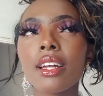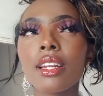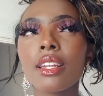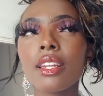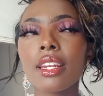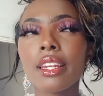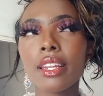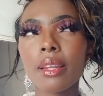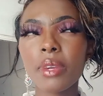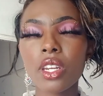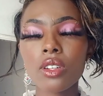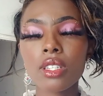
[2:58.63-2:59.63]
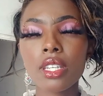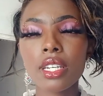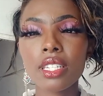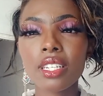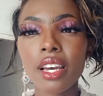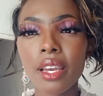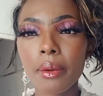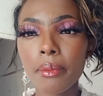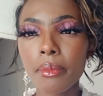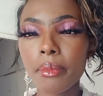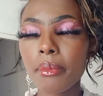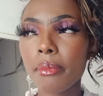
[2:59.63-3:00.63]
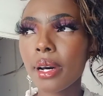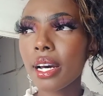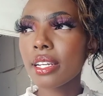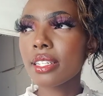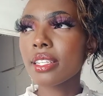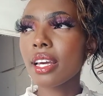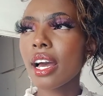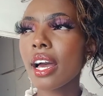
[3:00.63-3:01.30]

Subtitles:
me not say time, but